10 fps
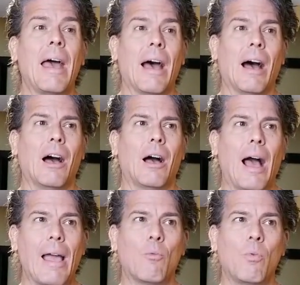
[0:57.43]

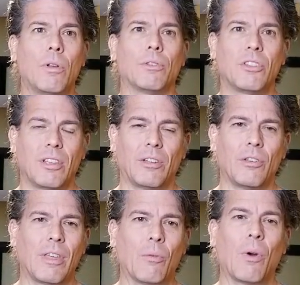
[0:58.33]
I will tell you
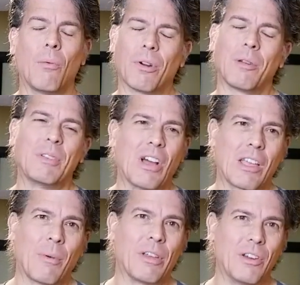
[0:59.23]
that what we're going to be talking
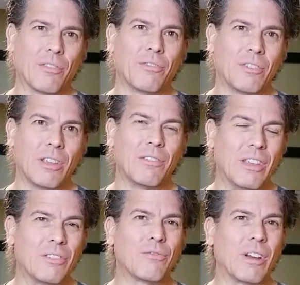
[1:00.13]
about here
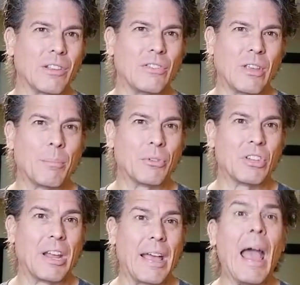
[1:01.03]
is fairly simple
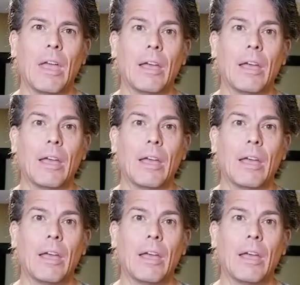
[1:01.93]
today.